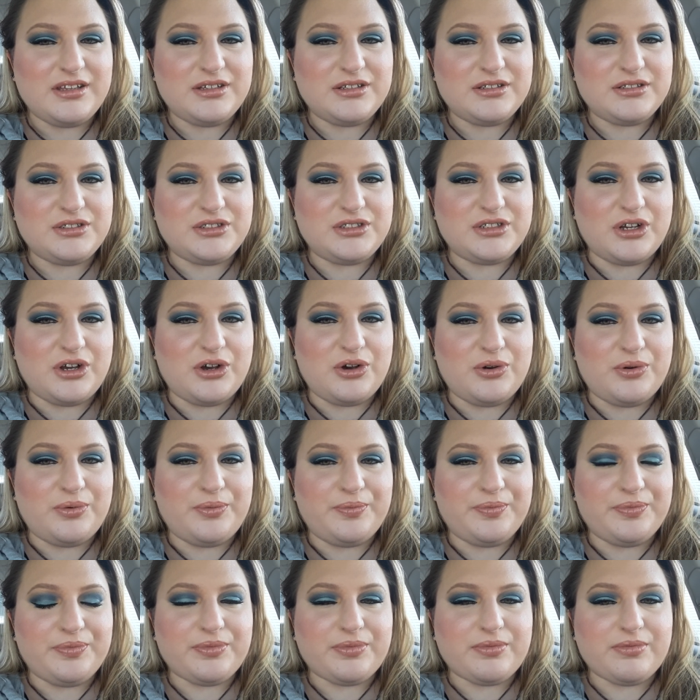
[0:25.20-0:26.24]

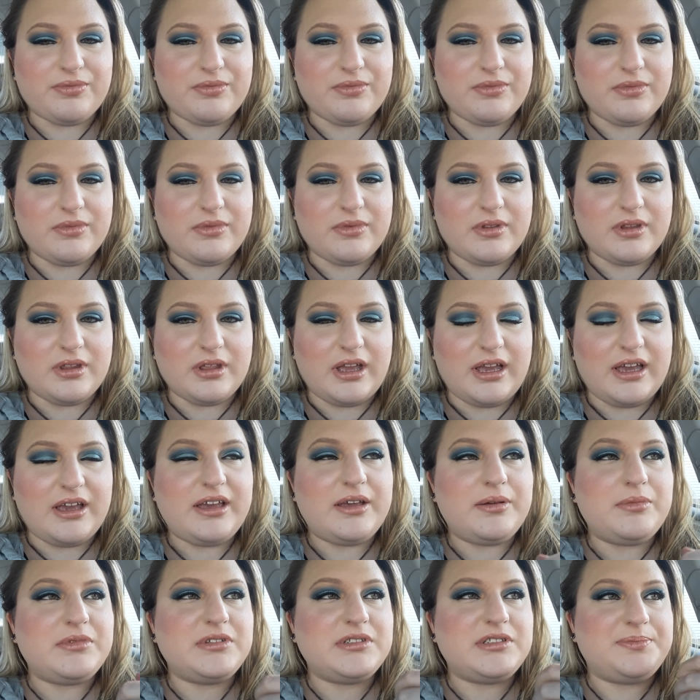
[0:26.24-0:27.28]
So, I
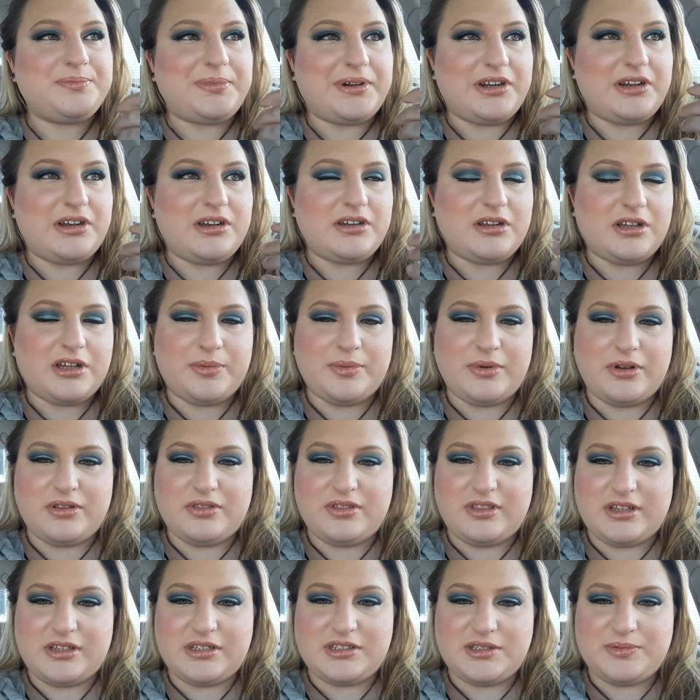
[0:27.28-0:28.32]
am inspired to talk
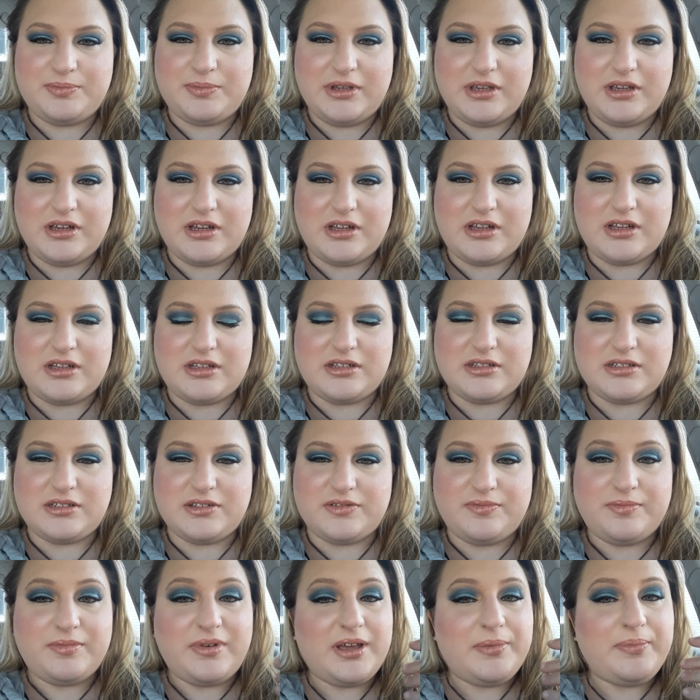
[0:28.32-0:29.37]
about this because
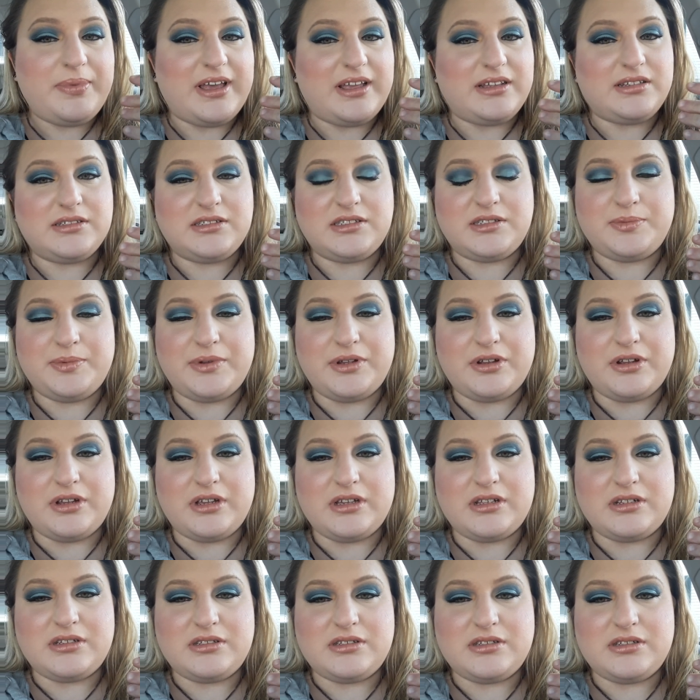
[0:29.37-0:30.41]
of my past
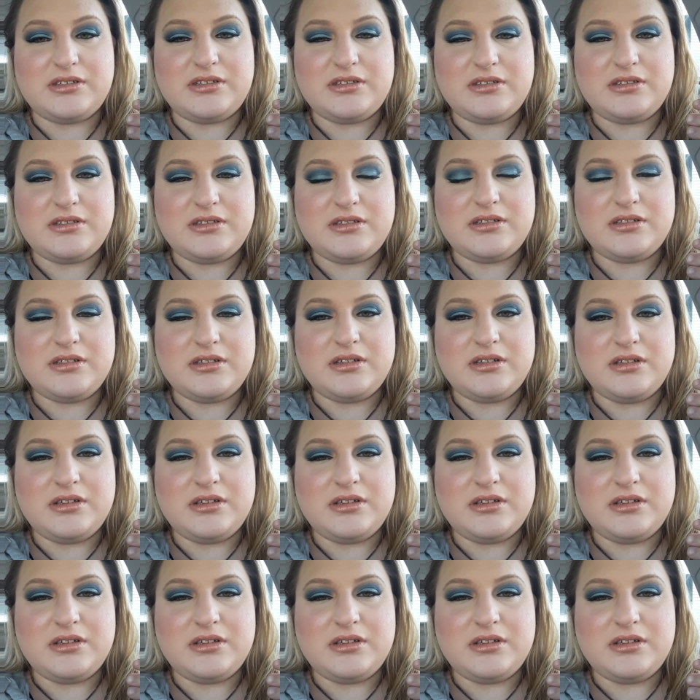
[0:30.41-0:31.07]
experiences,